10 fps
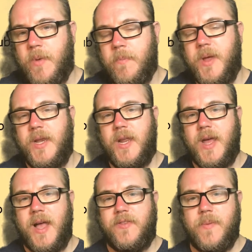meaning an
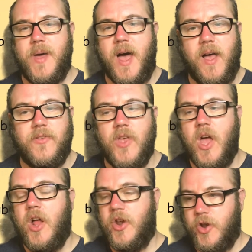atom has
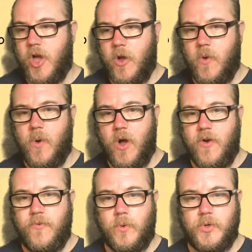no
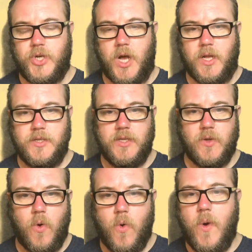overall charge. It's
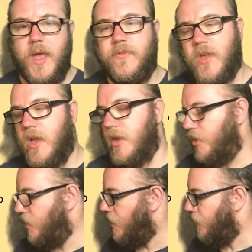always
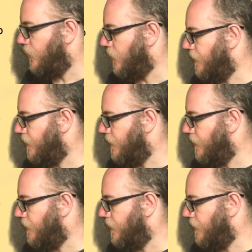neutral.